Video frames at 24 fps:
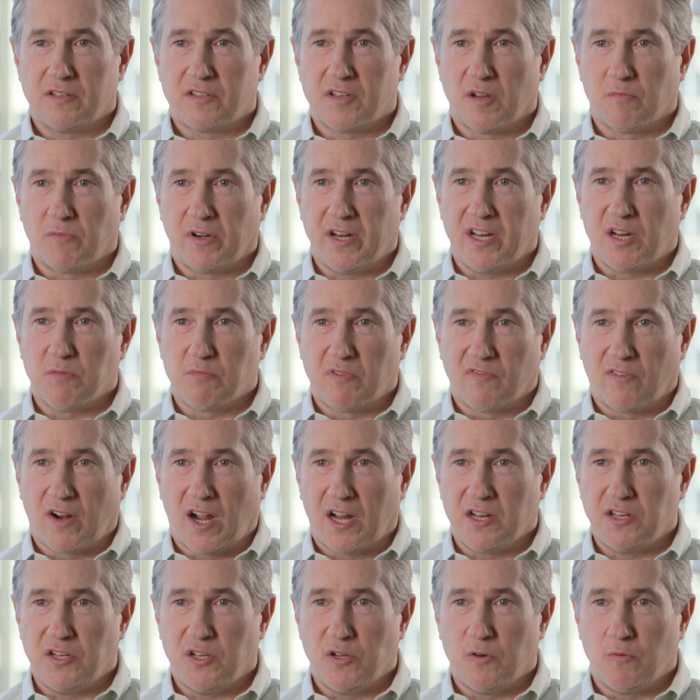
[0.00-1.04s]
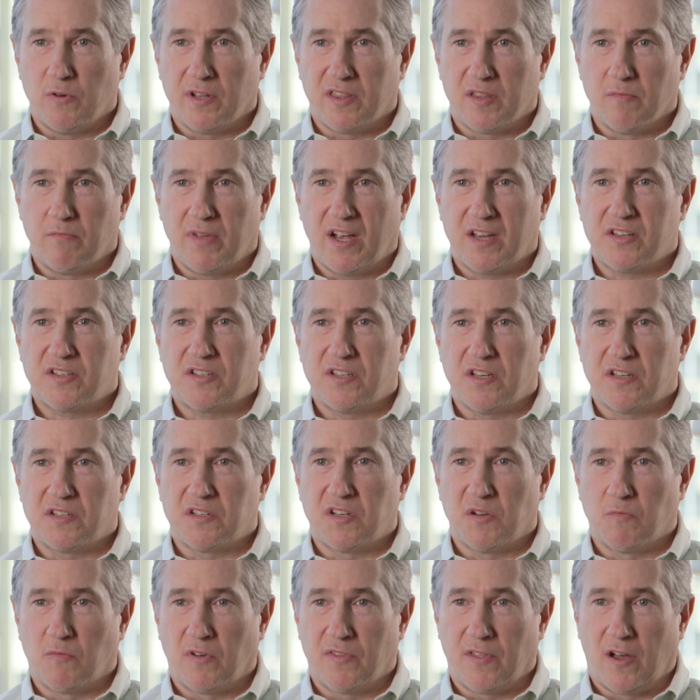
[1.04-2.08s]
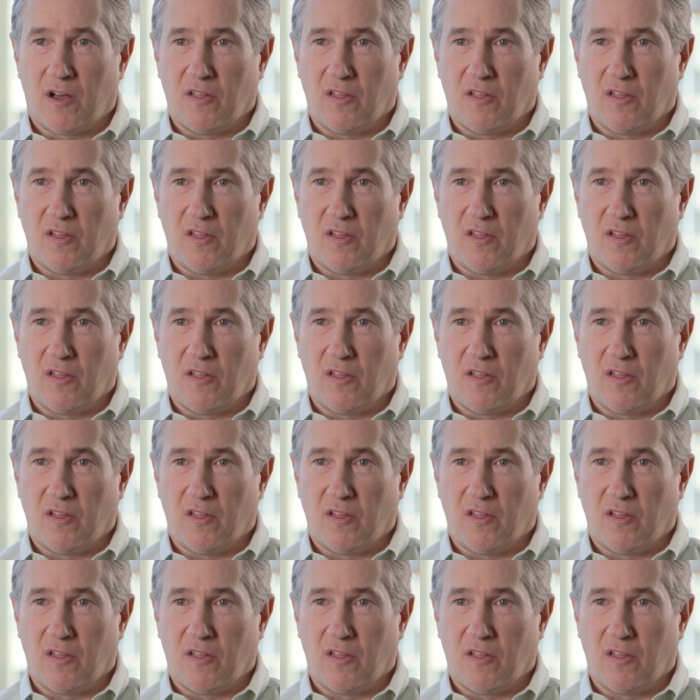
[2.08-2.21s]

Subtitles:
Somebody could provide you with the best system with